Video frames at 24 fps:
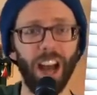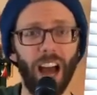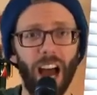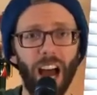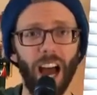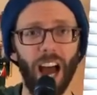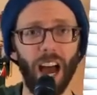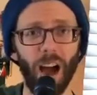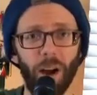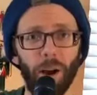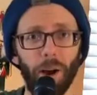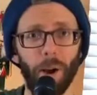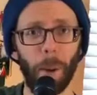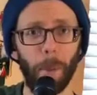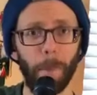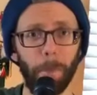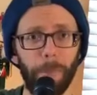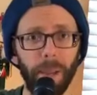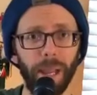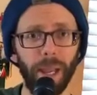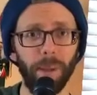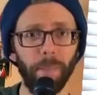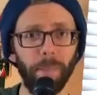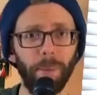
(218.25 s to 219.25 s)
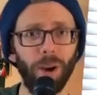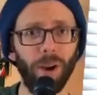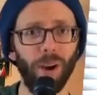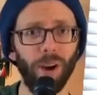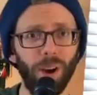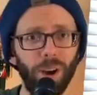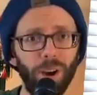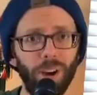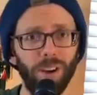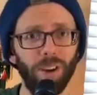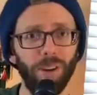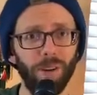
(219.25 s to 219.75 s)
I'll be
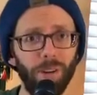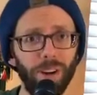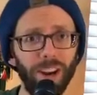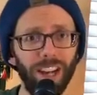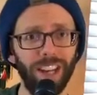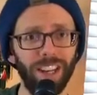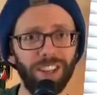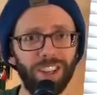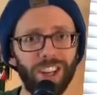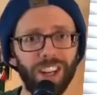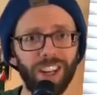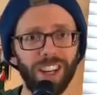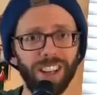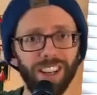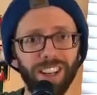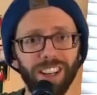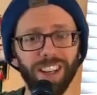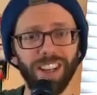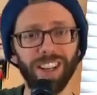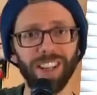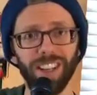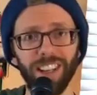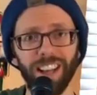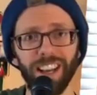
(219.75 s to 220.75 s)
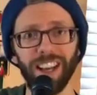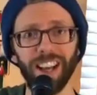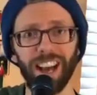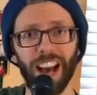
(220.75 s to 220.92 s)
more original.